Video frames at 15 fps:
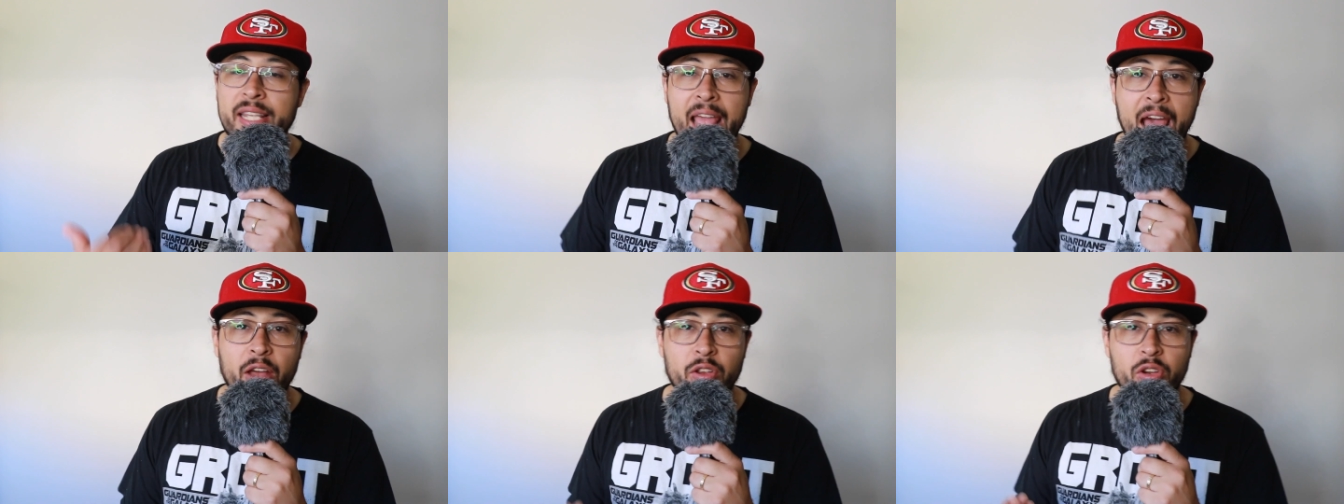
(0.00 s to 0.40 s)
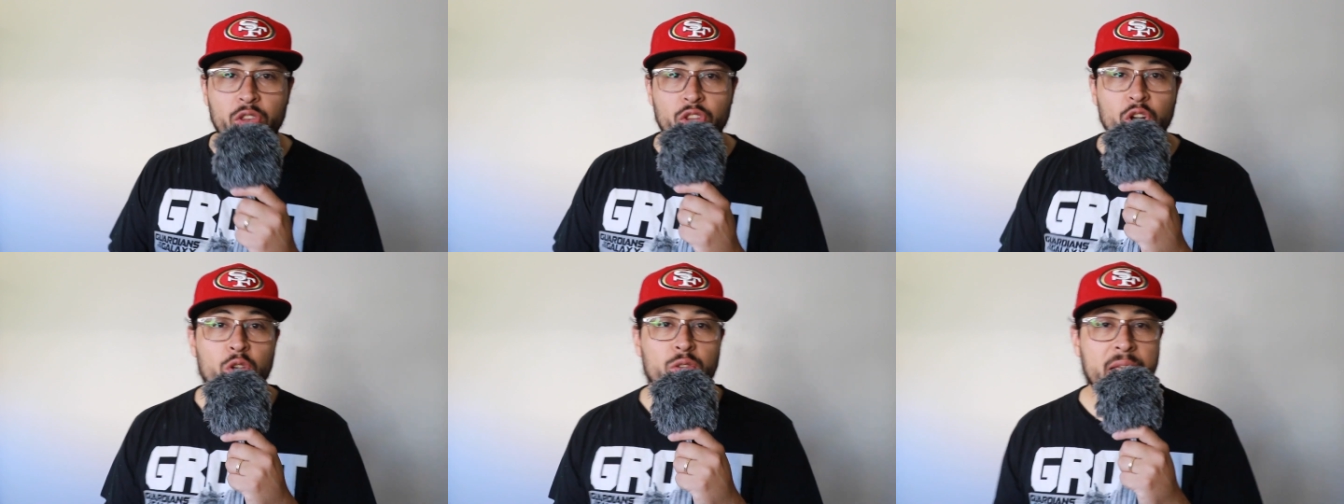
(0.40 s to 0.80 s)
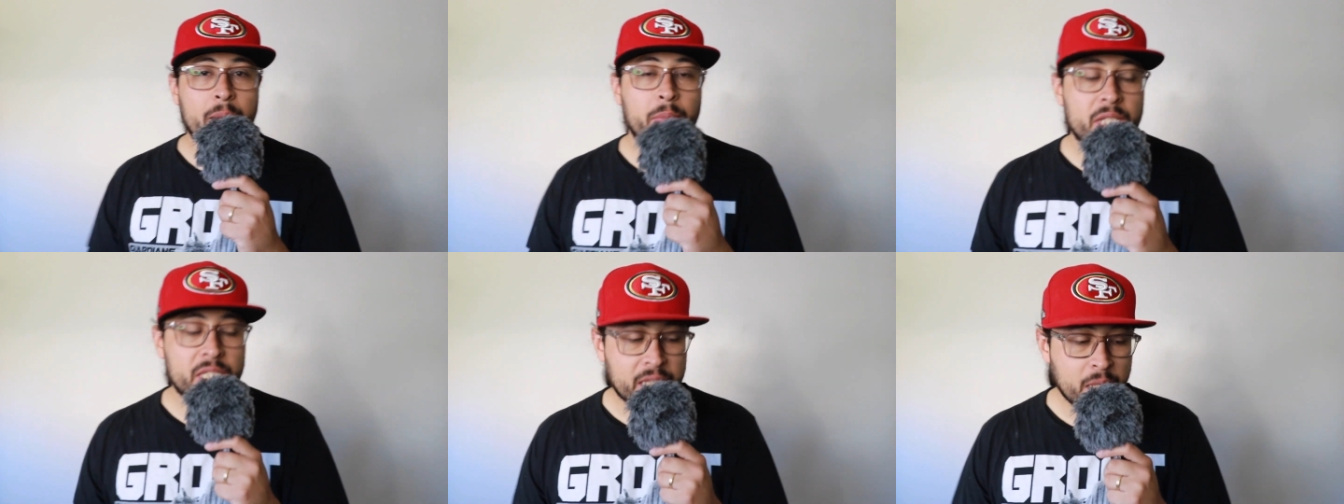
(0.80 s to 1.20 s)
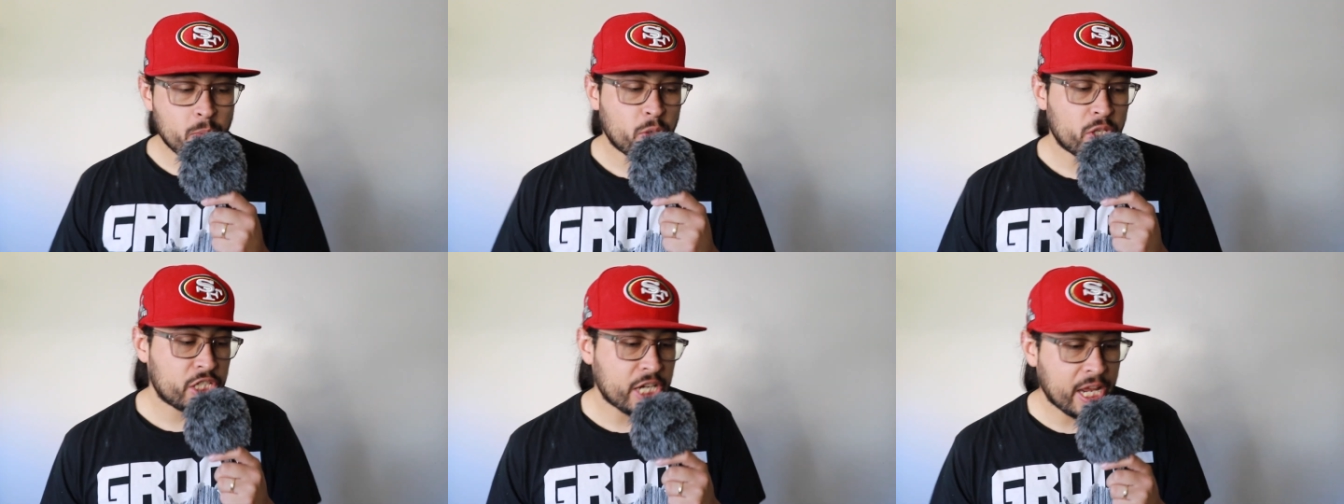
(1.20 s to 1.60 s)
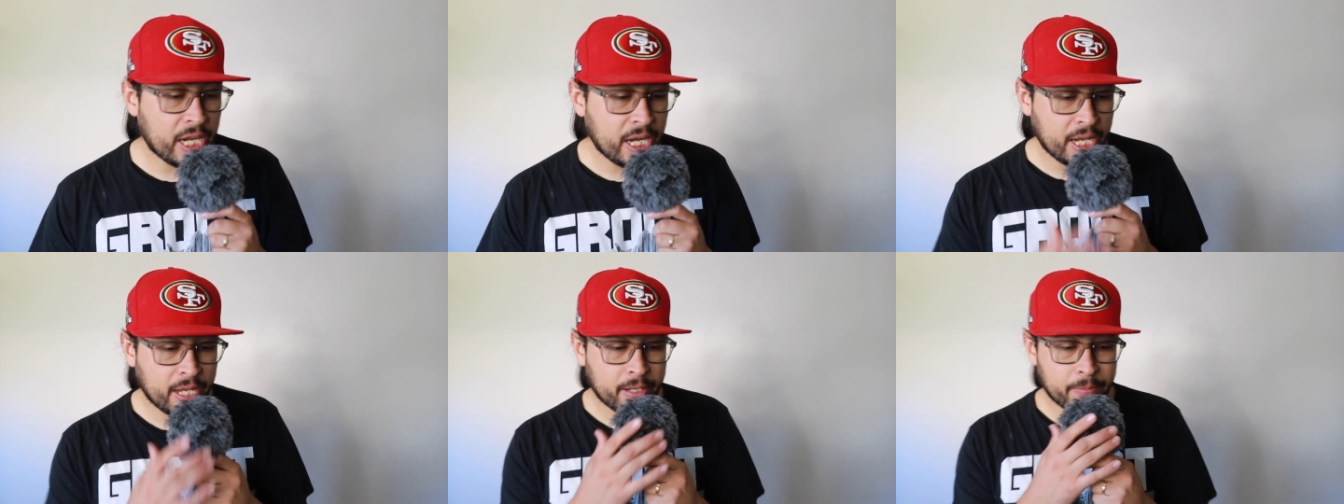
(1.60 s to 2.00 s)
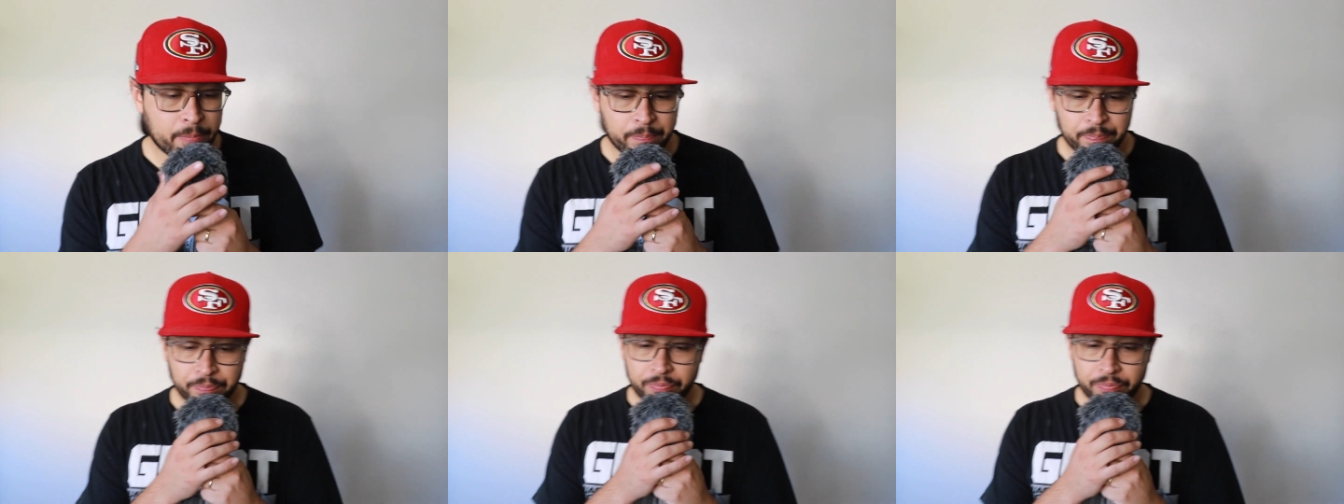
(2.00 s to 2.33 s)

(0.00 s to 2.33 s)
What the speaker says: down your throat type of team with Shanahan.